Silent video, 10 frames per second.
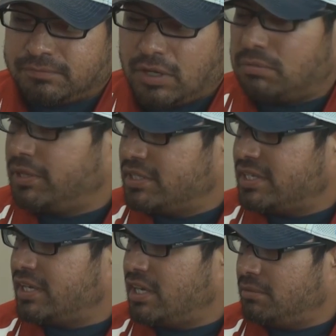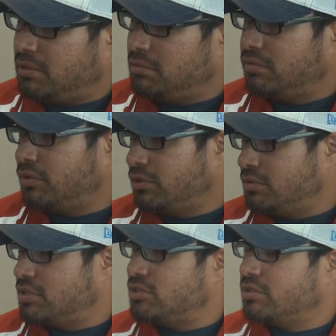how big is that game going to be for you
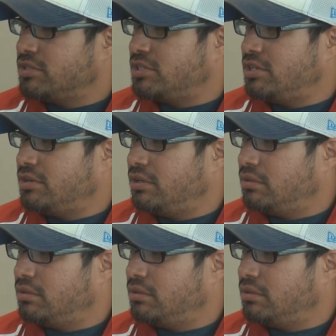since you're a senior, you know,